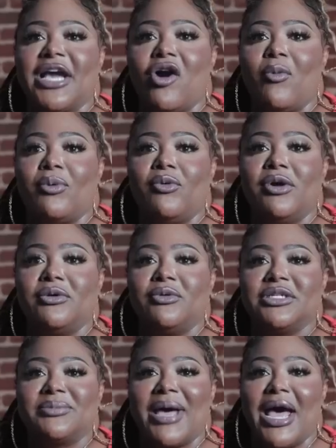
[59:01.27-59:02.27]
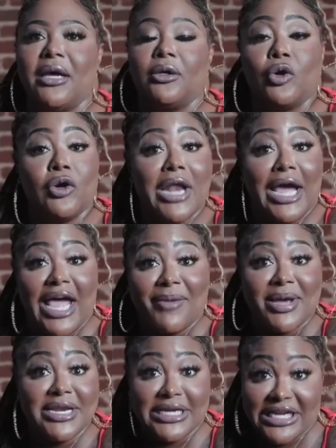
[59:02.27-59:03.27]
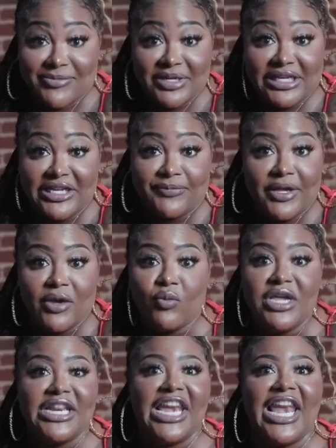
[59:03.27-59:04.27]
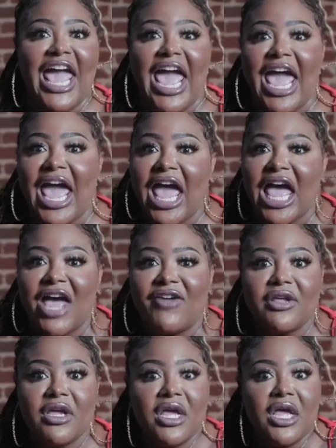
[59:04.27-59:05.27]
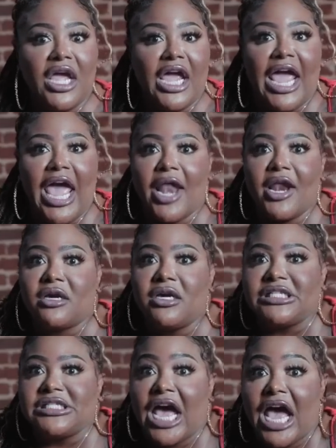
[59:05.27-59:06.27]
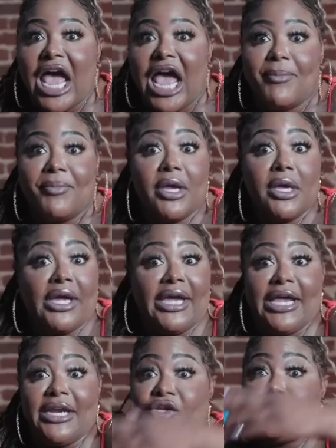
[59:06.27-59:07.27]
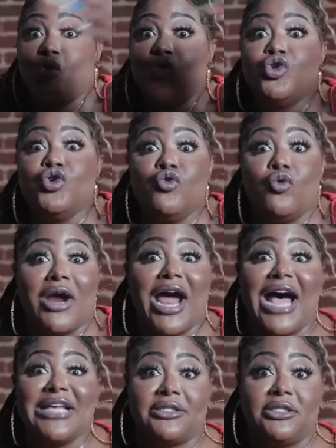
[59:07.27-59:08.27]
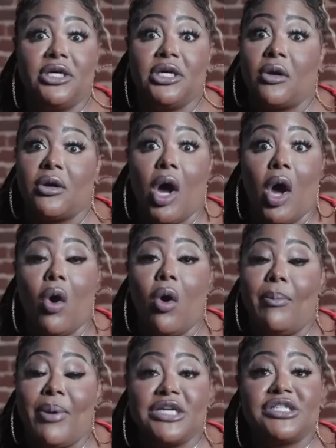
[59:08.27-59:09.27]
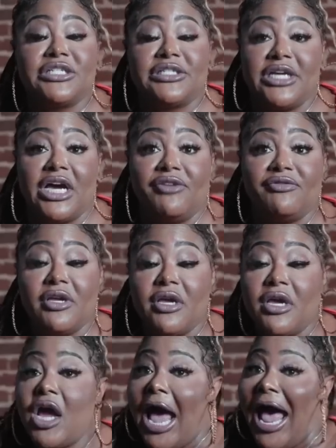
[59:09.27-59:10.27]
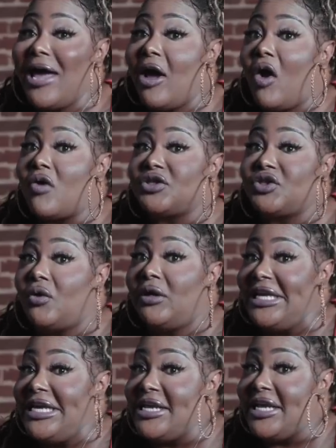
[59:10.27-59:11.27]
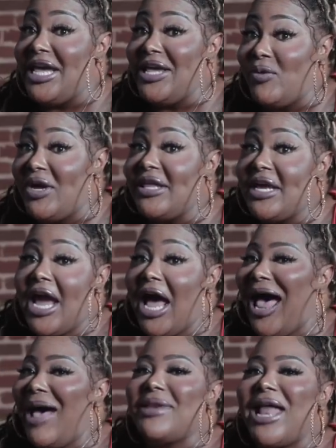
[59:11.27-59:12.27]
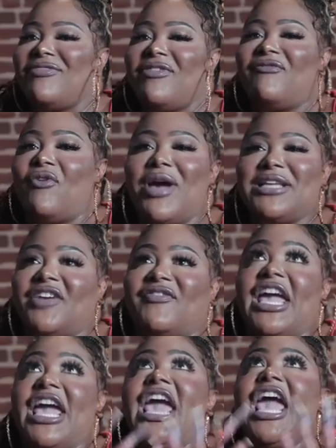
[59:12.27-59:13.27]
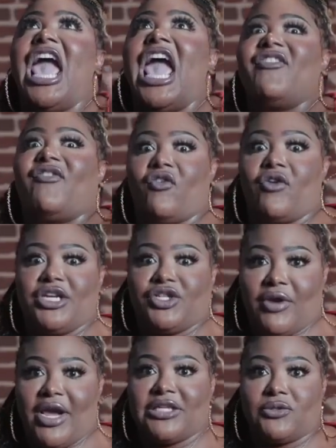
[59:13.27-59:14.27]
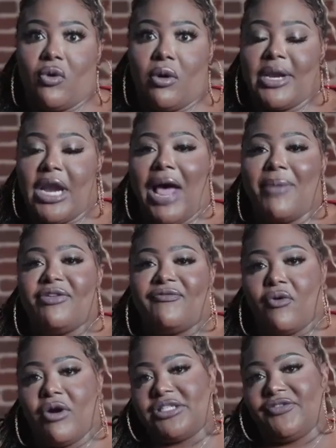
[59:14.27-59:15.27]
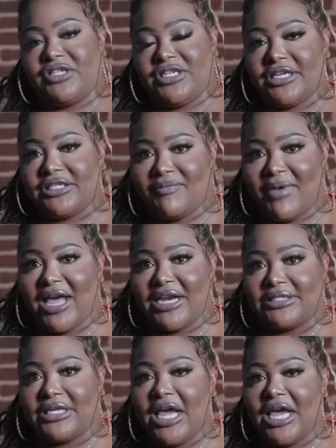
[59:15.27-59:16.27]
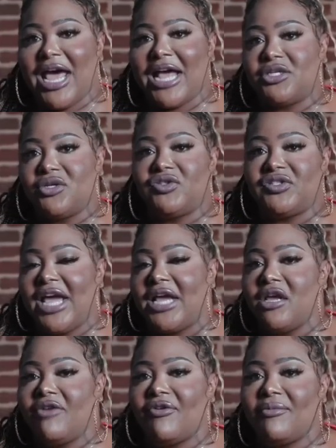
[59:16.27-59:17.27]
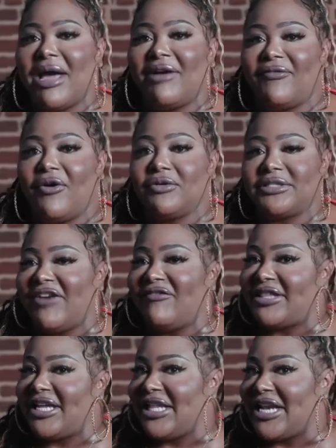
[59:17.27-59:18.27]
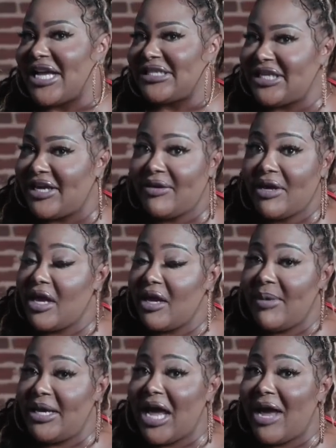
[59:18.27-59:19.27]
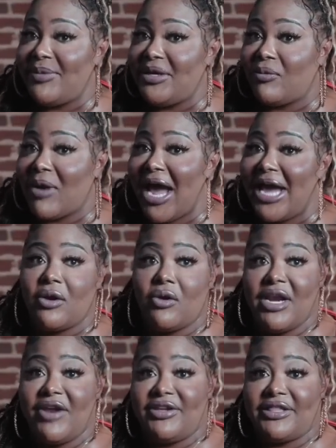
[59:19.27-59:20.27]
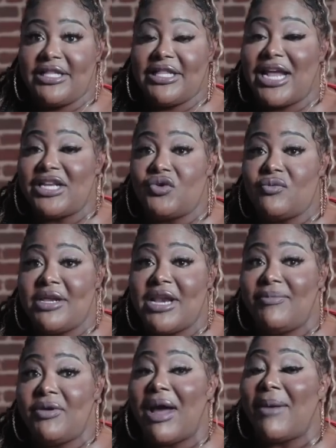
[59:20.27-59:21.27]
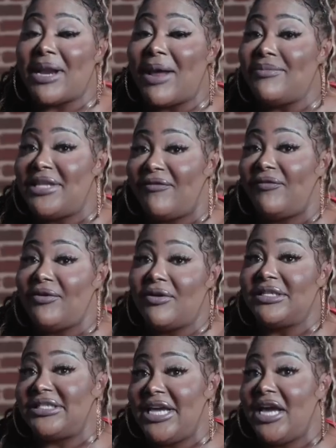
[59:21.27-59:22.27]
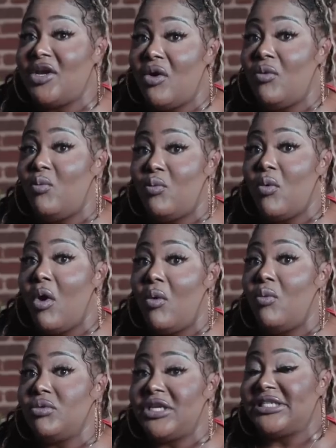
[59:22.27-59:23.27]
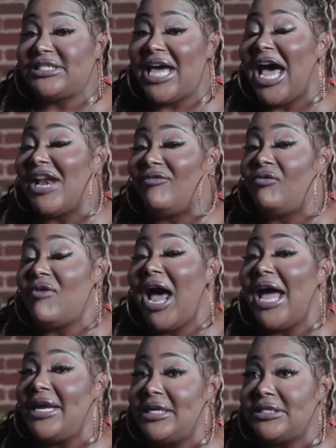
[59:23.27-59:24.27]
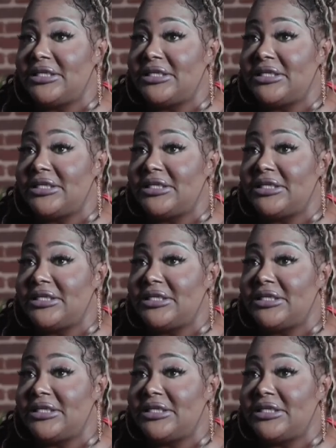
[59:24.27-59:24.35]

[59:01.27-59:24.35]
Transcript: thing I opened with was by girl, I got my and I'm gonna keep it. And we laughed and had a good time. And you knew where I stood on a whole bunch of stuff. I also lead in with, I'm not the voice of every trans woman. I'm the voice of T.S. Madison, and I do stand up for my folks. Everything that I say may not be right, or everything that I do may not be right, but I'm definitely going to stand on, on the side of right.